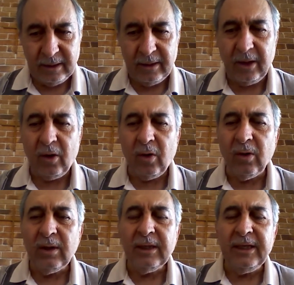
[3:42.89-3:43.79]
The
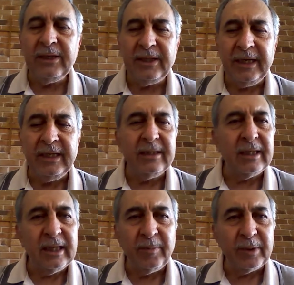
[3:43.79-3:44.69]
only thing
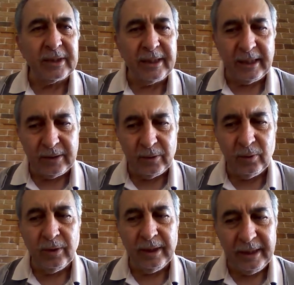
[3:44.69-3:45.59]
the leper can
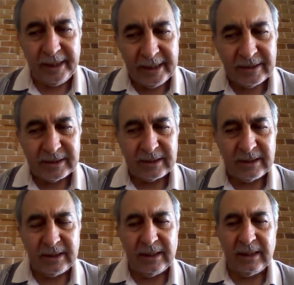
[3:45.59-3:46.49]
do is,
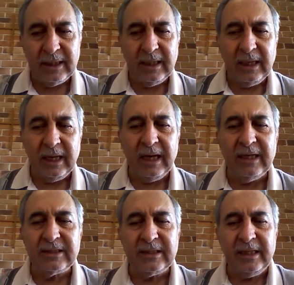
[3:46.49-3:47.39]

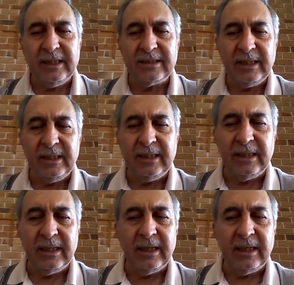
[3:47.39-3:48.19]
as it's in